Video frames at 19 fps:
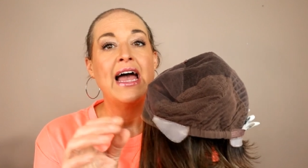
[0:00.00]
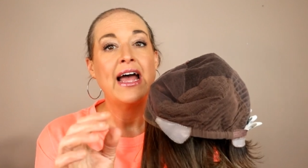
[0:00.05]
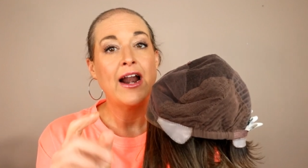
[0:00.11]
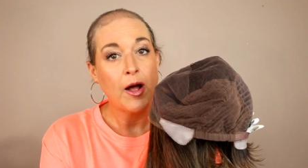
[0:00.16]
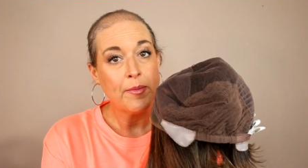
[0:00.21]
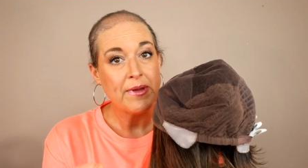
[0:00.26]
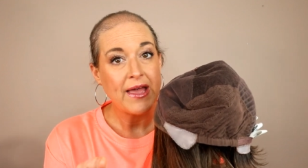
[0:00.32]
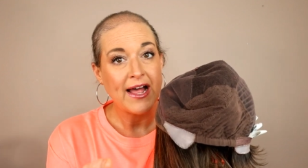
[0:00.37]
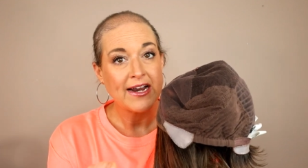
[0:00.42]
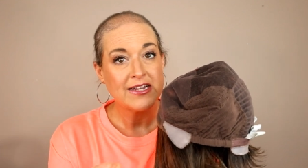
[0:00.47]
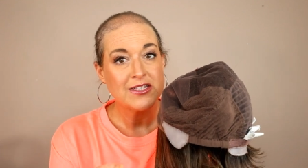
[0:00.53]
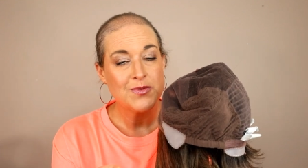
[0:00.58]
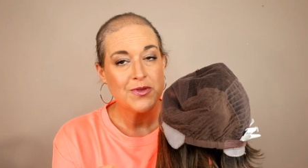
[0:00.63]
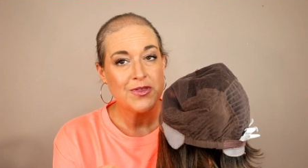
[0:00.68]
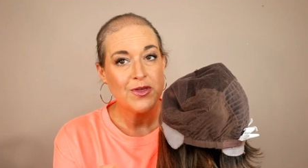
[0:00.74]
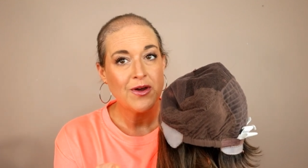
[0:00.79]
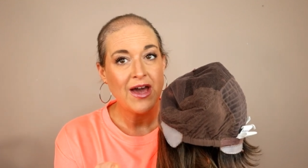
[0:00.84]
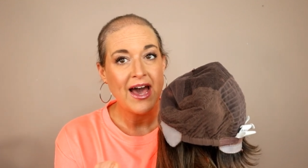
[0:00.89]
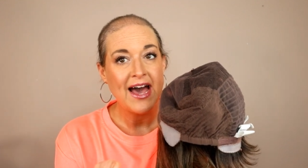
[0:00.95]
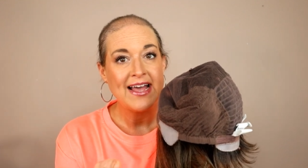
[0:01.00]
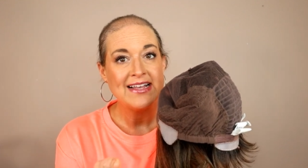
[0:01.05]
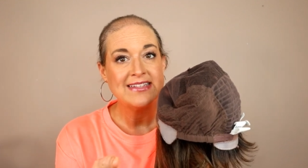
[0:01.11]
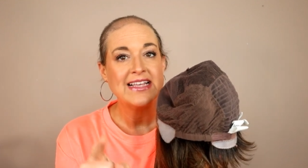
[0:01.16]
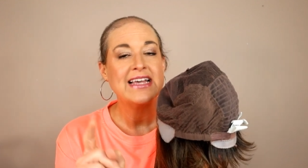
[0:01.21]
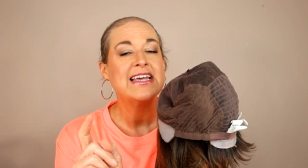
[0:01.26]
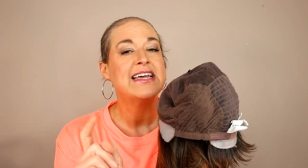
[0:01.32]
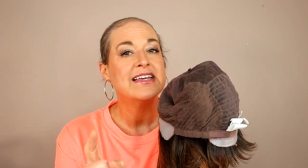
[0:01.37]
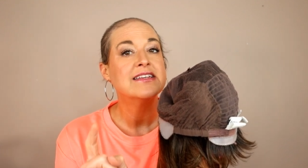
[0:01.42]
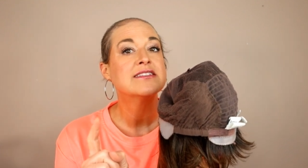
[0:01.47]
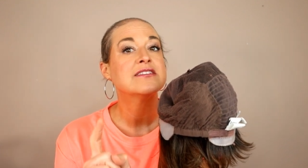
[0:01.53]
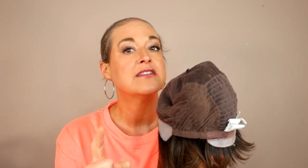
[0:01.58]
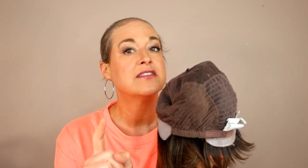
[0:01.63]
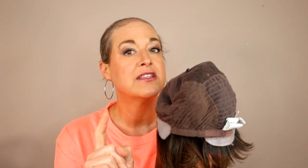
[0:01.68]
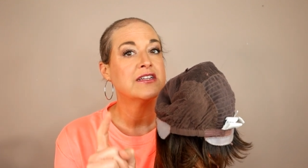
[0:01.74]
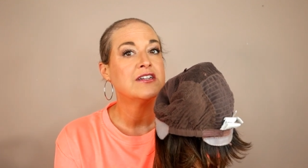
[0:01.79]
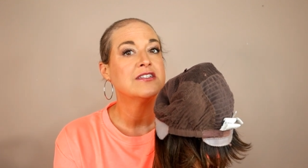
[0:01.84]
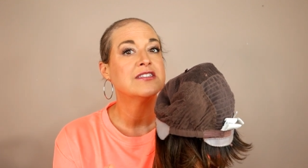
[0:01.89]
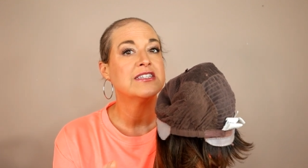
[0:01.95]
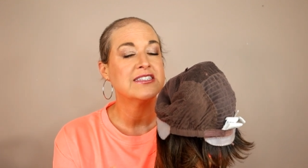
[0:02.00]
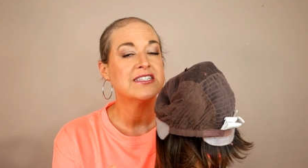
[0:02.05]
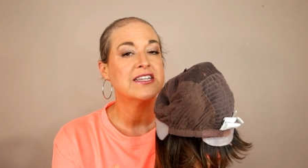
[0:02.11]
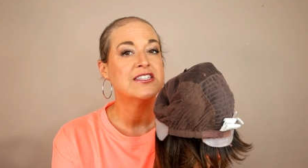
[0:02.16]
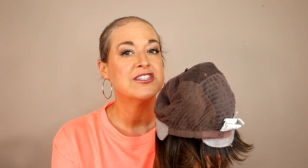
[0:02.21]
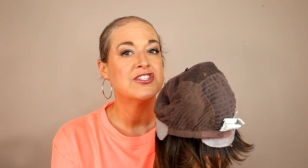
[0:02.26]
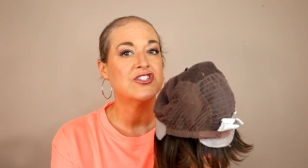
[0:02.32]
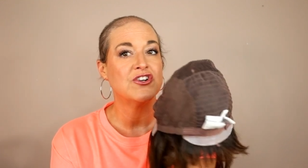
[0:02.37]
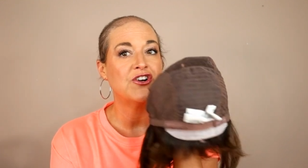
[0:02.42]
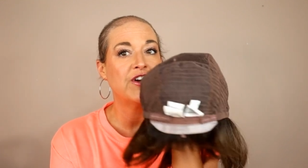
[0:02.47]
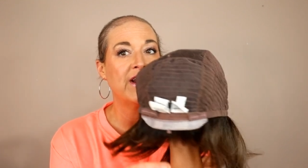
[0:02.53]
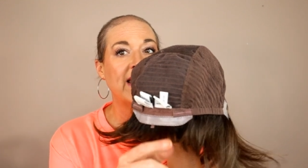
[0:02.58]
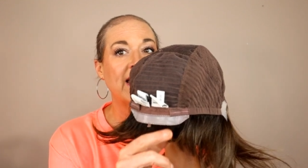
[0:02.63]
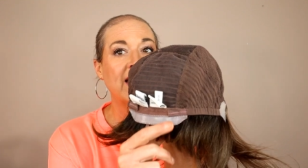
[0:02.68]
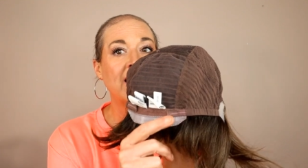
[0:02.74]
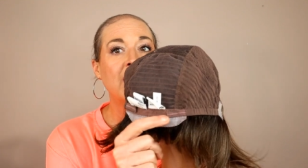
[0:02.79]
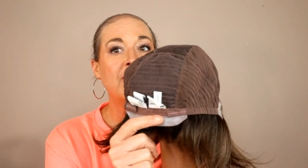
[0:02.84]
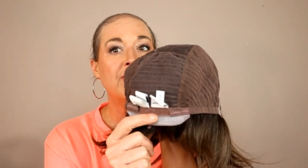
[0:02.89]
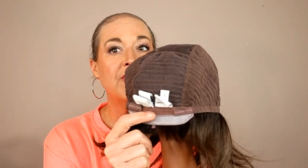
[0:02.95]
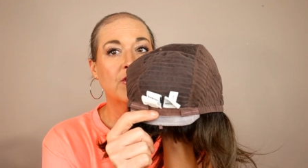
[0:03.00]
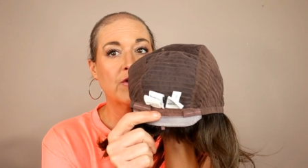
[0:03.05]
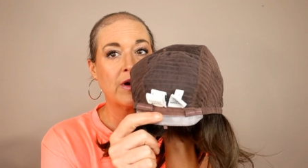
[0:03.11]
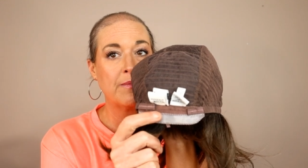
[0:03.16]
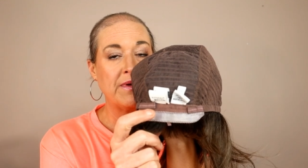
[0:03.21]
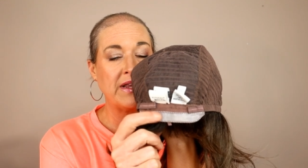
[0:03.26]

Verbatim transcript: And I'll be honest with you guys, it is a little disconcerting, the